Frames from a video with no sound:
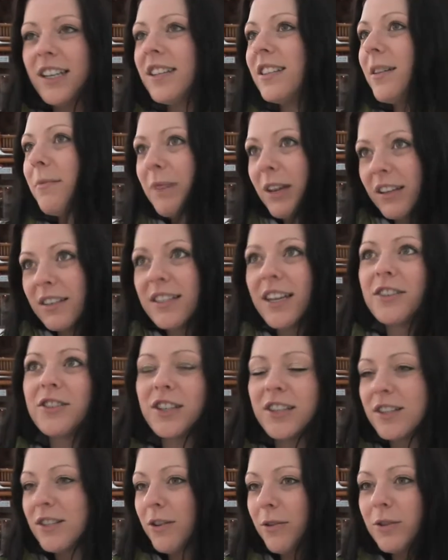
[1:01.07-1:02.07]
something such
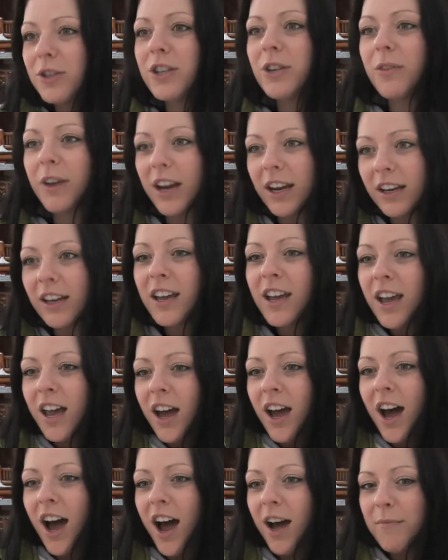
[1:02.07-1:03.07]
as snowshoeing,
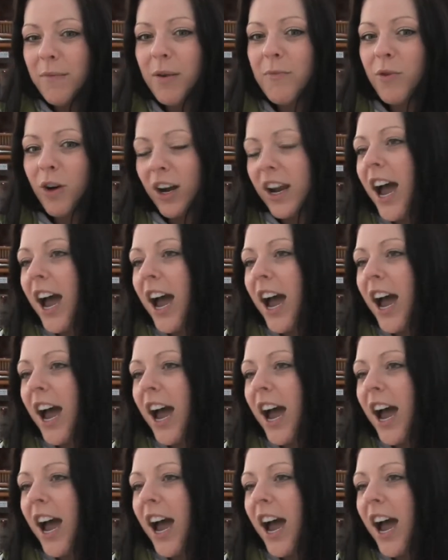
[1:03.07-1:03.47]
a more